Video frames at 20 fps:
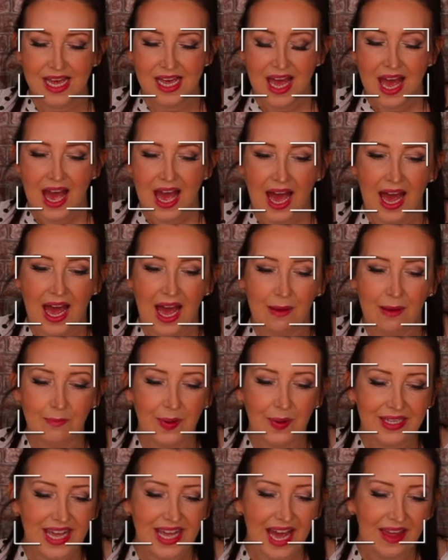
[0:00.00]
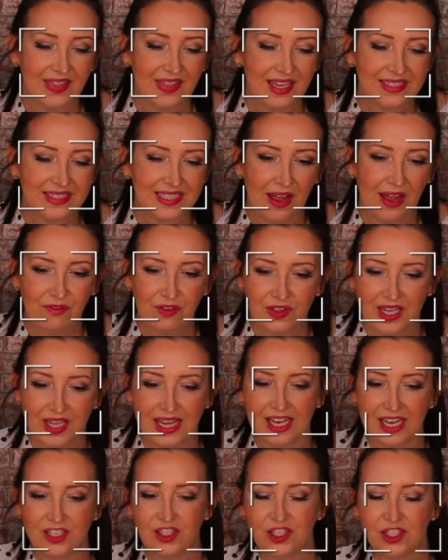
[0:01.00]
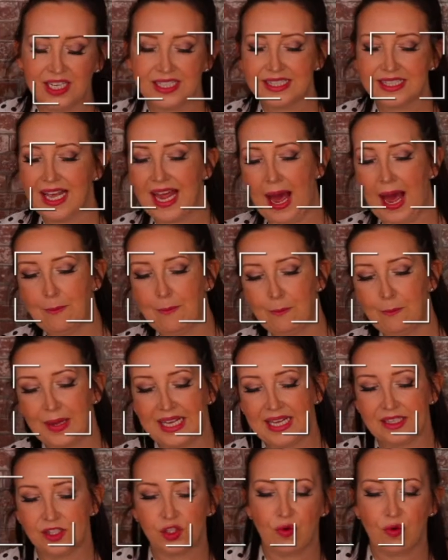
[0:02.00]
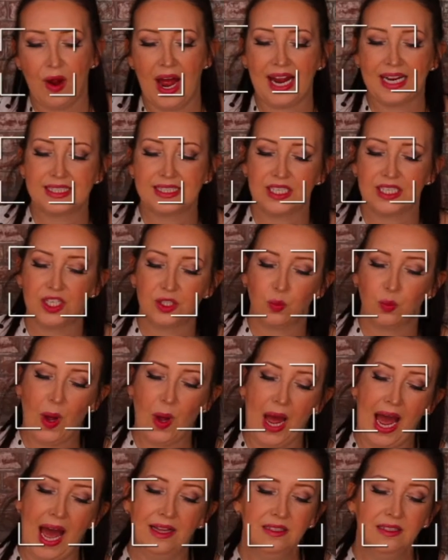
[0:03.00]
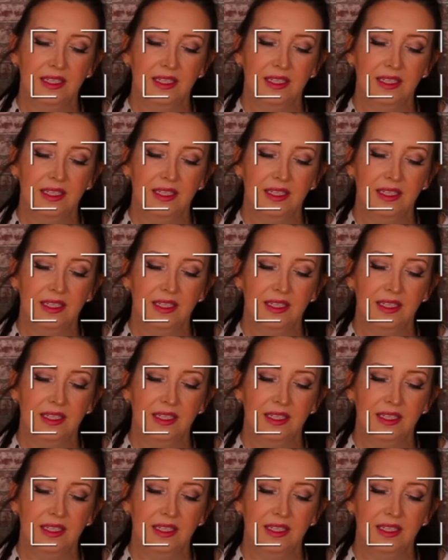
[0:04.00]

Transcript: um, but yeah that's everything as you can see I'm being tracked as well